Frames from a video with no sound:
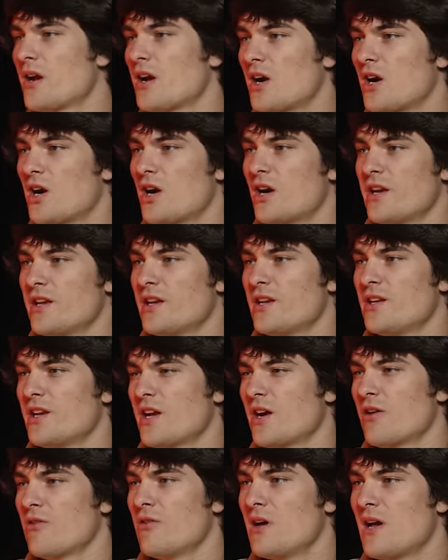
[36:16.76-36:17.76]
on her and, you
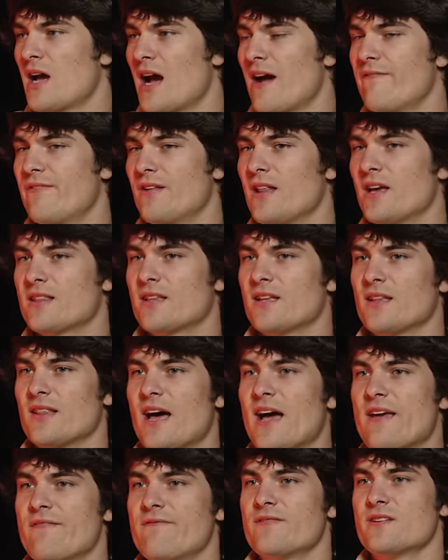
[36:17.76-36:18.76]
know, I feel like that
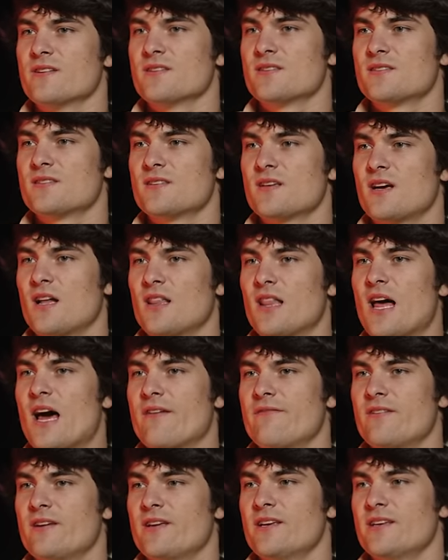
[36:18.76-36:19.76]
life is, a
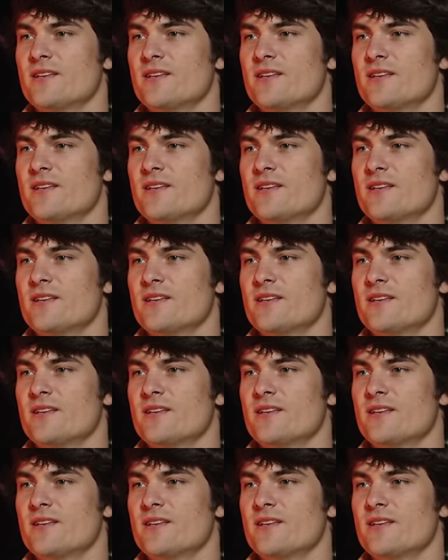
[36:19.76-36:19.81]
lot of it